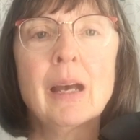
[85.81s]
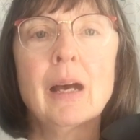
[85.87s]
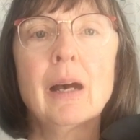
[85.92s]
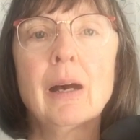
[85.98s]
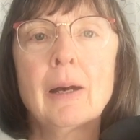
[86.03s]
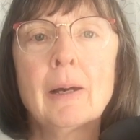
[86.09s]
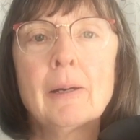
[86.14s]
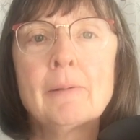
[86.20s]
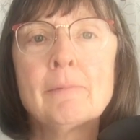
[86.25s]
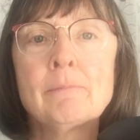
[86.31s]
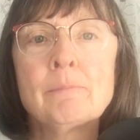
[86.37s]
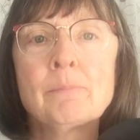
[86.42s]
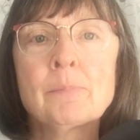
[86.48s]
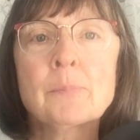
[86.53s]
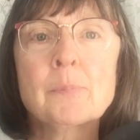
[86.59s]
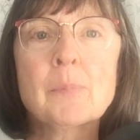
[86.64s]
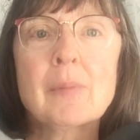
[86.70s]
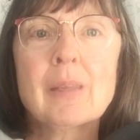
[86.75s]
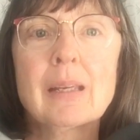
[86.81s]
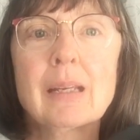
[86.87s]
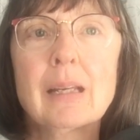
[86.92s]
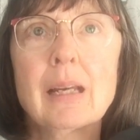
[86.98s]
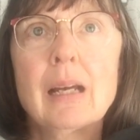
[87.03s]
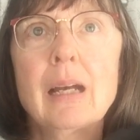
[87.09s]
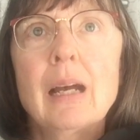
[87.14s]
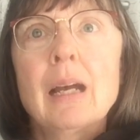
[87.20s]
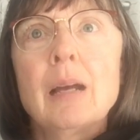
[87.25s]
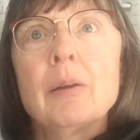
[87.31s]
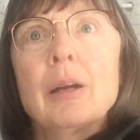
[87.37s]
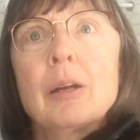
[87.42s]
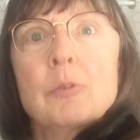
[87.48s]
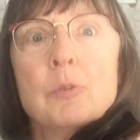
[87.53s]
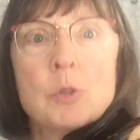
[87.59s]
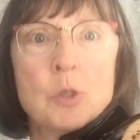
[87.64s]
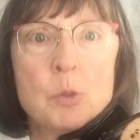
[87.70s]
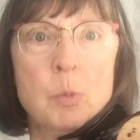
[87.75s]

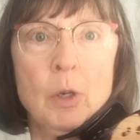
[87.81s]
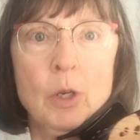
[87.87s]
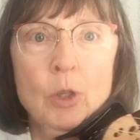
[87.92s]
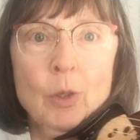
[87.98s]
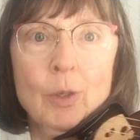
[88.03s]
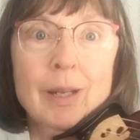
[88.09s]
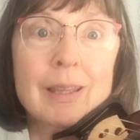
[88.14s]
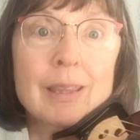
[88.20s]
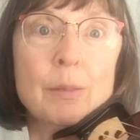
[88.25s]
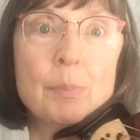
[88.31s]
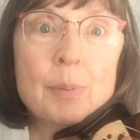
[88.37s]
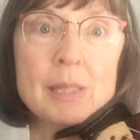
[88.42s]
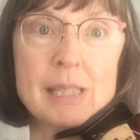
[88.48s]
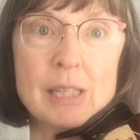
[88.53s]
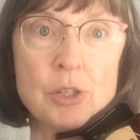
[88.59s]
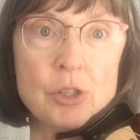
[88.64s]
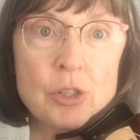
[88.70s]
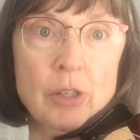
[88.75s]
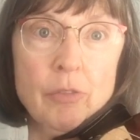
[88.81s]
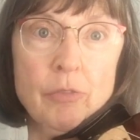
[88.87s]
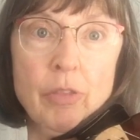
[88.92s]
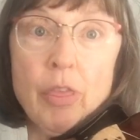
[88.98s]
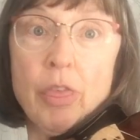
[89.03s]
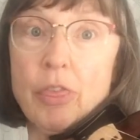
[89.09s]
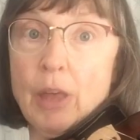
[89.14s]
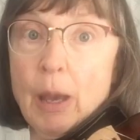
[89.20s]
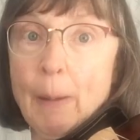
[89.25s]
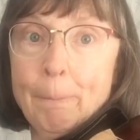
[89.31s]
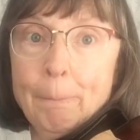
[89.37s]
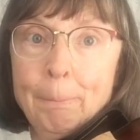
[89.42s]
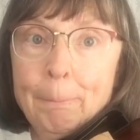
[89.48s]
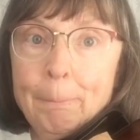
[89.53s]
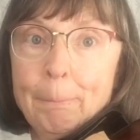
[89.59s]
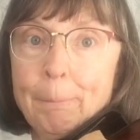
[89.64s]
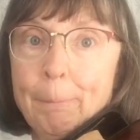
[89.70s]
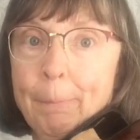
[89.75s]
I just want to look at the position of the thumb.
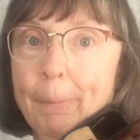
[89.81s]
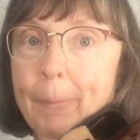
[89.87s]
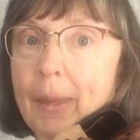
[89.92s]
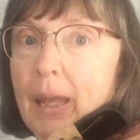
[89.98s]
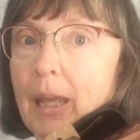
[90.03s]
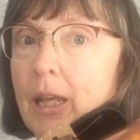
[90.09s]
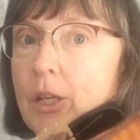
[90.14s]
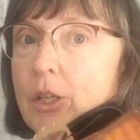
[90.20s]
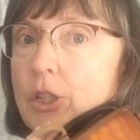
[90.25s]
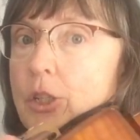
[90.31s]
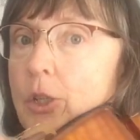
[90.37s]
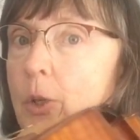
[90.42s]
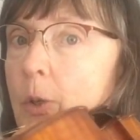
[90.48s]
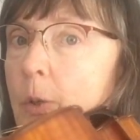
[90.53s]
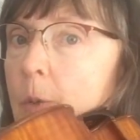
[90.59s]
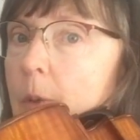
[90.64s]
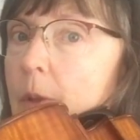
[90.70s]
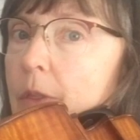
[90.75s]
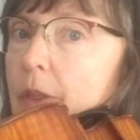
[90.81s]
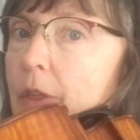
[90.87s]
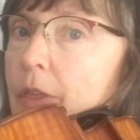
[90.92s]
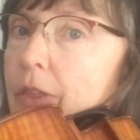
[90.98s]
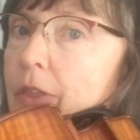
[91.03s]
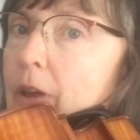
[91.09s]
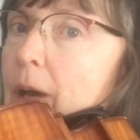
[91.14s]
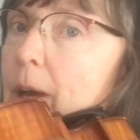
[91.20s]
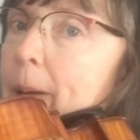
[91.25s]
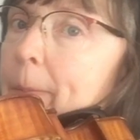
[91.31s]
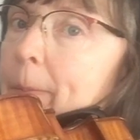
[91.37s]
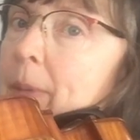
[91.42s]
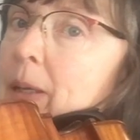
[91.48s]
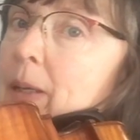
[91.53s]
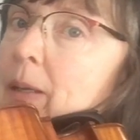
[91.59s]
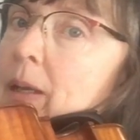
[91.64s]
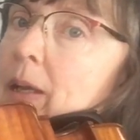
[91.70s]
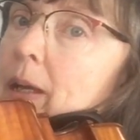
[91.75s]
So the thumb